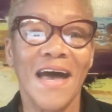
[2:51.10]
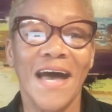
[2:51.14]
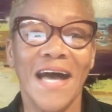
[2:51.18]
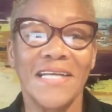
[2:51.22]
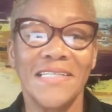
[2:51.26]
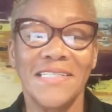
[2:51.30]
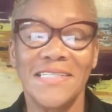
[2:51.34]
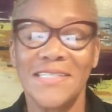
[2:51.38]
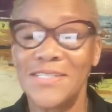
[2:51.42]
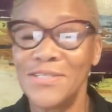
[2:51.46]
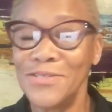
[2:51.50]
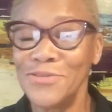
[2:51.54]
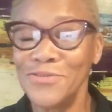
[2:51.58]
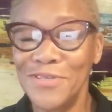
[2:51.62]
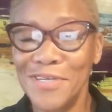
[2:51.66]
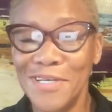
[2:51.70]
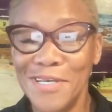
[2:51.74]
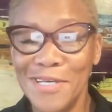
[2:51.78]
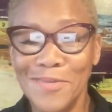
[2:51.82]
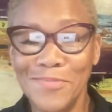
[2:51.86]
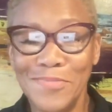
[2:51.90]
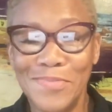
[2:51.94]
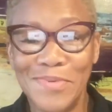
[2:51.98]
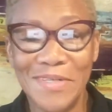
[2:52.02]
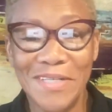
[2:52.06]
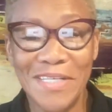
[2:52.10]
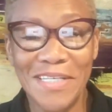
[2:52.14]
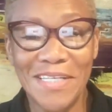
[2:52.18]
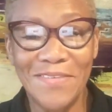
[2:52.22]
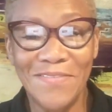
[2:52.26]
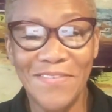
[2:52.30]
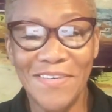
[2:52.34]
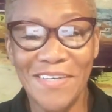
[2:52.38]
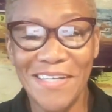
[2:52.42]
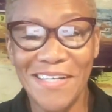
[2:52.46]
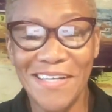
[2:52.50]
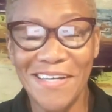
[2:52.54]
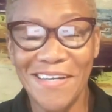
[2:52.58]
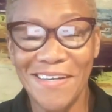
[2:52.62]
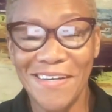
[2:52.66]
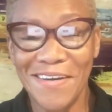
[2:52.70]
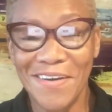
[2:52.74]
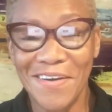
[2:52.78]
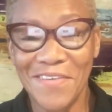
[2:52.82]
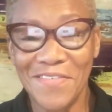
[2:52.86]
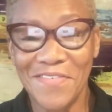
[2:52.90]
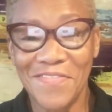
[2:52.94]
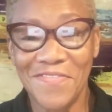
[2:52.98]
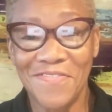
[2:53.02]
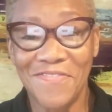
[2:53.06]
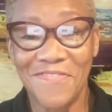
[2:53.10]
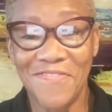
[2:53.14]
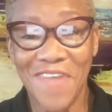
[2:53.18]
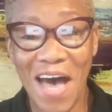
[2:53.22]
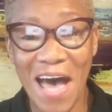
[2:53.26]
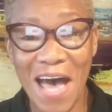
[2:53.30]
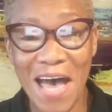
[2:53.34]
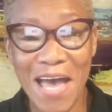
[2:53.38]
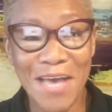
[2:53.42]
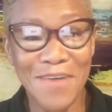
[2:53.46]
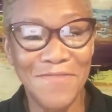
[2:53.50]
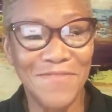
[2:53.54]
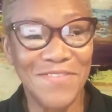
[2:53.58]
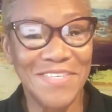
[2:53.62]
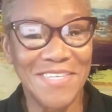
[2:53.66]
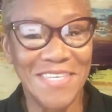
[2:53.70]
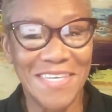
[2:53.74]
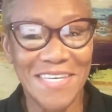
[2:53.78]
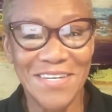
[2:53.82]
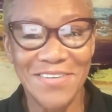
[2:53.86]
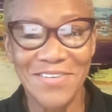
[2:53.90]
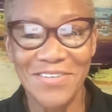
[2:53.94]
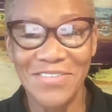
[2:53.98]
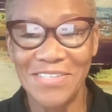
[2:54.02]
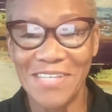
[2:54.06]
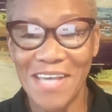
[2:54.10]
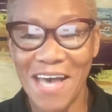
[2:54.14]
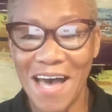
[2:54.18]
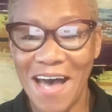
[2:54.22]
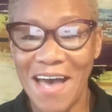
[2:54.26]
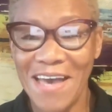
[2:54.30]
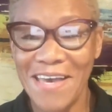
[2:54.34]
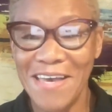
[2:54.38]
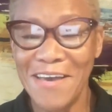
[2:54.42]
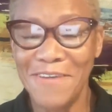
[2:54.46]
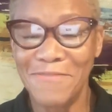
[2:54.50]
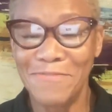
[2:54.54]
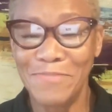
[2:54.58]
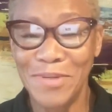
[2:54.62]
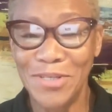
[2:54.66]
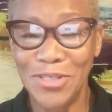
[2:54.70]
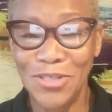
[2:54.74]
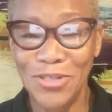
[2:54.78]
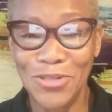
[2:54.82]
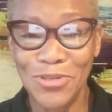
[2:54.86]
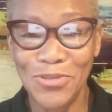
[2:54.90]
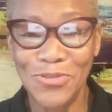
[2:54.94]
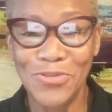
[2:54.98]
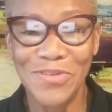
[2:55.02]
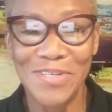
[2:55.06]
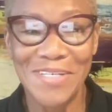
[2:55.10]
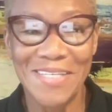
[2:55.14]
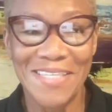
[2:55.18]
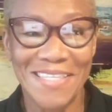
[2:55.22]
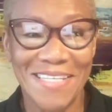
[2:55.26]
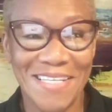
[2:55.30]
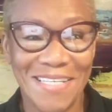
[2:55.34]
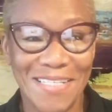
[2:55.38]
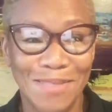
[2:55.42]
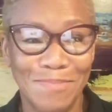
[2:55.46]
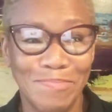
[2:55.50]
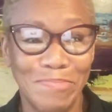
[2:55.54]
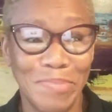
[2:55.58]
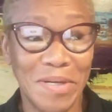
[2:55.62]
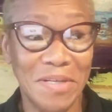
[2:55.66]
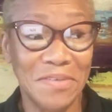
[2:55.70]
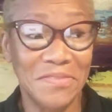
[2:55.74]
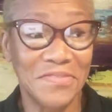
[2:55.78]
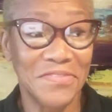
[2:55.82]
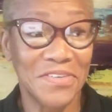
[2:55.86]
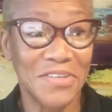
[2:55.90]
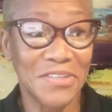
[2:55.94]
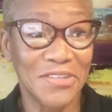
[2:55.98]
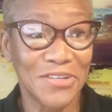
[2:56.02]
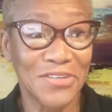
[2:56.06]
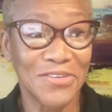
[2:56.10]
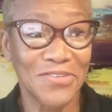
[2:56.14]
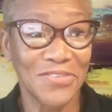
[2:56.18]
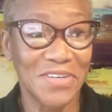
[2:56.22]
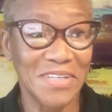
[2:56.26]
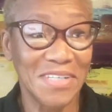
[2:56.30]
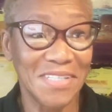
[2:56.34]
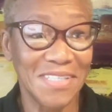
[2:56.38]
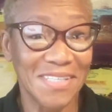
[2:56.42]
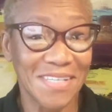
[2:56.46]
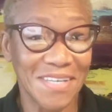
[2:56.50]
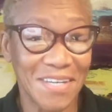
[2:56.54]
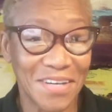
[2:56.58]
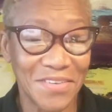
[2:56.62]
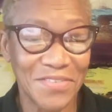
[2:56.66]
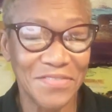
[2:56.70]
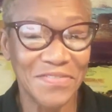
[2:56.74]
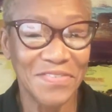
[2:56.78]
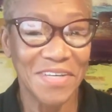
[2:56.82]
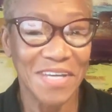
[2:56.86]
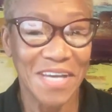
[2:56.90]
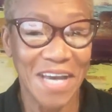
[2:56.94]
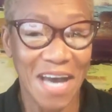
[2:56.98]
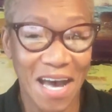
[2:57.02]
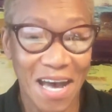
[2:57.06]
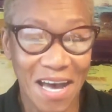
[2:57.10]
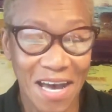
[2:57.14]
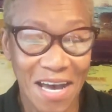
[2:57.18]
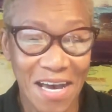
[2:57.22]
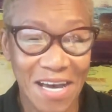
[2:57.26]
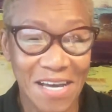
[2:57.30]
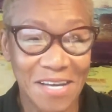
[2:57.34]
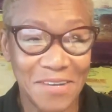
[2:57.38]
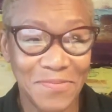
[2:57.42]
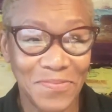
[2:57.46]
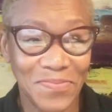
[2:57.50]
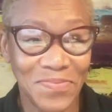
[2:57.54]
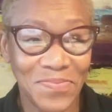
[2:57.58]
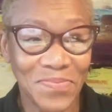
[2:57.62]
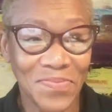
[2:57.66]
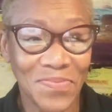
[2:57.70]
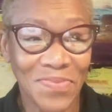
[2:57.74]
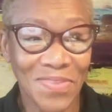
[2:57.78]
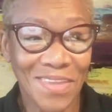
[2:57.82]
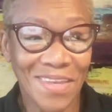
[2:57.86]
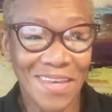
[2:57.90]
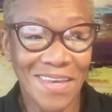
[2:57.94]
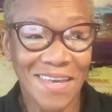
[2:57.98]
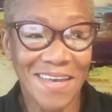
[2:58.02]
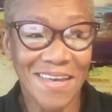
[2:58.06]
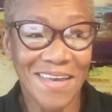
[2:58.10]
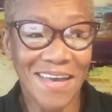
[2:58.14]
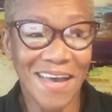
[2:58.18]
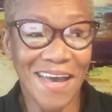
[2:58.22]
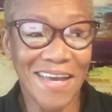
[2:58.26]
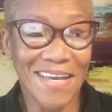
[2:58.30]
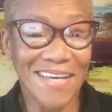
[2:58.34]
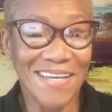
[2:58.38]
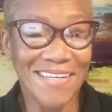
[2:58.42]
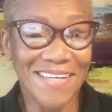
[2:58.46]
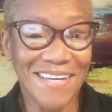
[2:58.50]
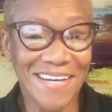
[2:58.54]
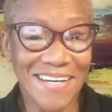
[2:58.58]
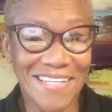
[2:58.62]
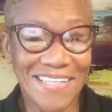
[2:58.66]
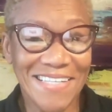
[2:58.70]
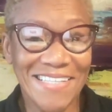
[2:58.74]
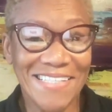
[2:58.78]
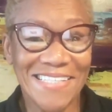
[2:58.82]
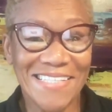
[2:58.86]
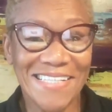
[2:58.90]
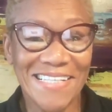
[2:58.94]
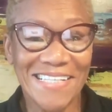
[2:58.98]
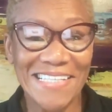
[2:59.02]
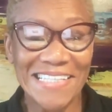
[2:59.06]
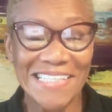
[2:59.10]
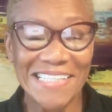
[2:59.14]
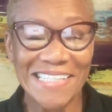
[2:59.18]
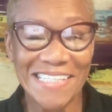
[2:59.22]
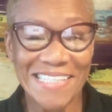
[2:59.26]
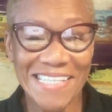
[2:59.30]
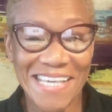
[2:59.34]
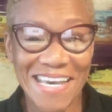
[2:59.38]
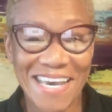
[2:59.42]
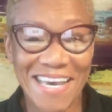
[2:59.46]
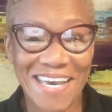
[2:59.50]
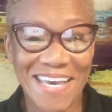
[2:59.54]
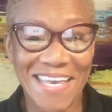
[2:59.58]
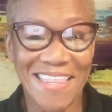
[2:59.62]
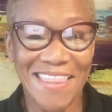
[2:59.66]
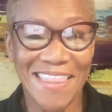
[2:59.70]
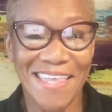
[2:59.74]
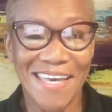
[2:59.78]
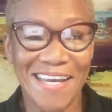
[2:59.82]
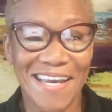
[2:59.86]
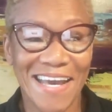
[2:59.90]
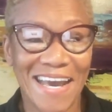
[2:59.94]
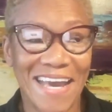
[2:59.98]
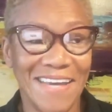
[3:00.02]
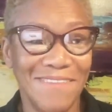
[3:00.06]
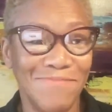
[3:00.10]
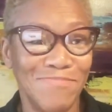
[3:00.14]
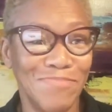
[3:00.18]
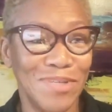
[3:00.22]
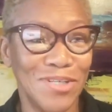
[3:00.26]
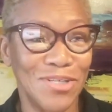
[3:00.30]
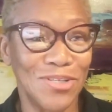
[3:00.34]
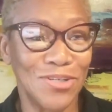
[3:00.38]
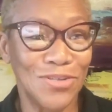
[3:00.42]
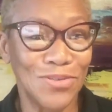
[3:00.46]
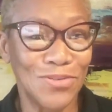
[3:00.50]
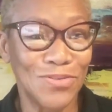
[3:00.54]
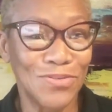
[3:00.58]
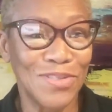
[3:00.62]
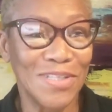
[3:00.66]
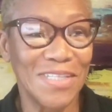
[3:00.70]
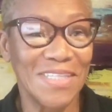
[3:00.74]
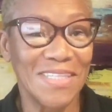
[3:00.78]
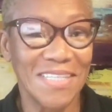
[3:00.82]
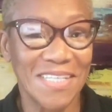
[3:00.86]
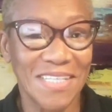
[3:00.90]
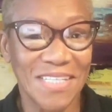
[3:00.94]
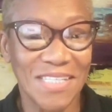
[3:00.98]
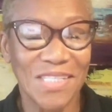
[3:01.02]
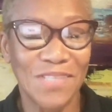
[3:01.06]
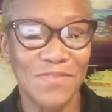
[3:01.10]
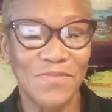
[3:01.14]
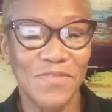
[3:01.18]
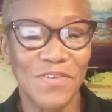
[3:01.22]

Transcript: I still can't believe it. 5 years I have been doing this, but for the grace of God. I can honestly say that I've been doing this